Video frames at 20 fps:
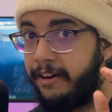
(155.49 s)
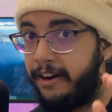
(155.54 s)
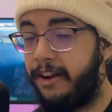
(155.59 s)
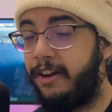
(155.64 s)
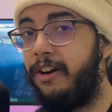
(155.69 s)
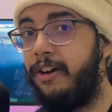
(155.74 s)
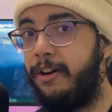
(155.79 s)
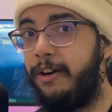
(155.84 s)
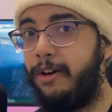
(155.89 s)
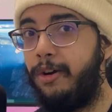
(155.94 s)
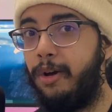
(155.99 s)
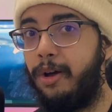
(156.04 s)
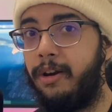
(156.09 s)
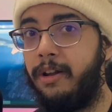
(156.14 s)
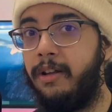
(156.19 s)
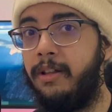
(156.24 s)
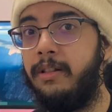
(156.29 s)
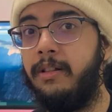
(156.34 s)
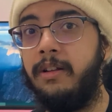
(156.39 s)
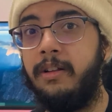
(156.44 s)

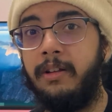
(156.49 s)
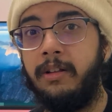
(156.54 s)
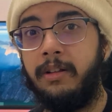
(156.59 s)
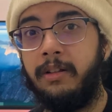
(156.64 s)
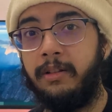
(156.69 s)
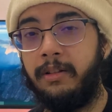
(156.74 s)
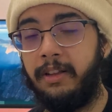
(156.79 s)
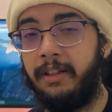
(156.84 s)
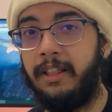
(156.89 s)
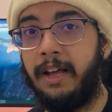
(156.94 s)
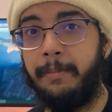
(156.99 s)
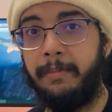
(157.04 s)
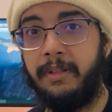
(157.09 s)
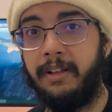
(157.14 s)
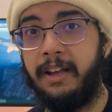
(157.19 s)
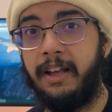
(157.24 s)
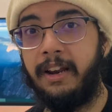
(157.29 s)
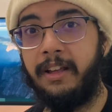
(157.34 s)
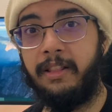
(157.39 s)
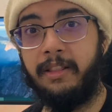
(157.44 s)
$800, the
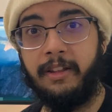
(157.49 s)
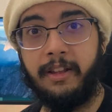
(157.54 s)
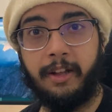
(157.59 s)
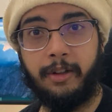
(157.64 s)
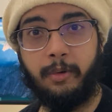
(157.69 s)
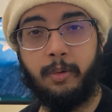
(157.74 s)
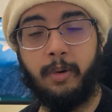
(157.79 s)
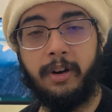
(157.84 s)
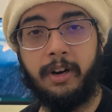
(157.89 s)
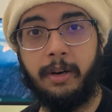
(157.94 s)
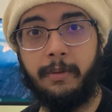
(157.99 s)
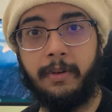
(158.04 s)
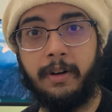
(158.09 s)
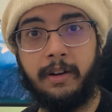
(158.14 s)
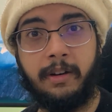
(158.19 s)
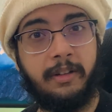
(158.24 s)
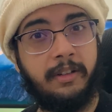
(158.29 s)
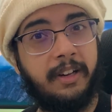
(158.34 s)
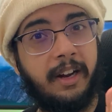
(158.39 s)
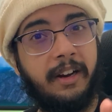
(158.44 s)
Samsung Galaxy
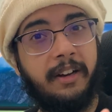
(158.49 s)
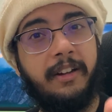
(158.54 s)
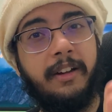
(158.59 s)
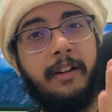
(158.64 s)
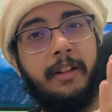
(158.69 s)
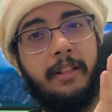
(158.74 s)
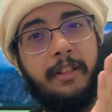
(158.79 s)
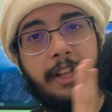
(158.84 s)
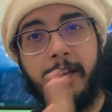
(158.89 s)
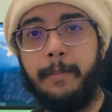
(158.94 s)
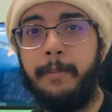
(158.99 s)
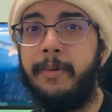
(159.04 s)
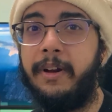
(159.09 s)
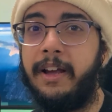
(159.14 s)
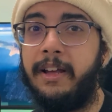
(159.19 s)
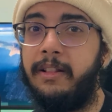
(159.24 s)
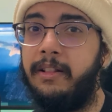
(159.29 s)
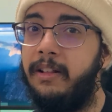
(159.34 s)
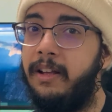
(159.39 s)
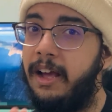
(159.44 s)
S21 starts at the same
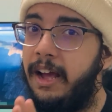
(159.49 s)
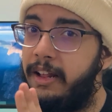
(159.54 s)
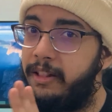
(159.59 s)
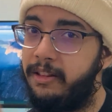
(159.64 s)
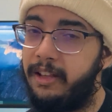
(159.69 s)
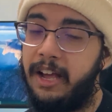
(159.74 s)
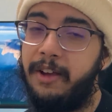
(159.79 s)
price as the